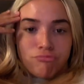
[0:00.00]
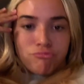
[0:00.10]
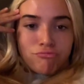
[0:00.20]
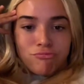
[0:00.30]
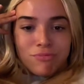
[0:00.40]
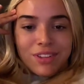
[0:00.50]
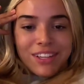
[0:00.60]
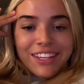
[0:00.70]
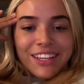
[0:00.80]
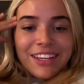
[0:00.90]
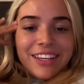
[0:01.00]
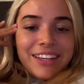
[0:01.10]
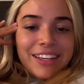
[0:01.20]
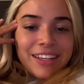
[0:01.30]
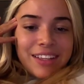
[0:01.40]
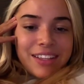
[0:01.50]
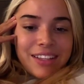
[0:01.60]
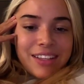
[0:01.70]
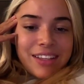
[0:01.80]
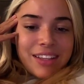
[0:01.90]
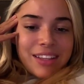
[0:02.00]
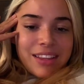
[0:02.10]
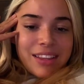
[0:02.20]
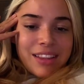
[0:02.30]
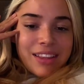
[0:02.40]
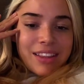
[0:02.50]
No one is speaking in this clip.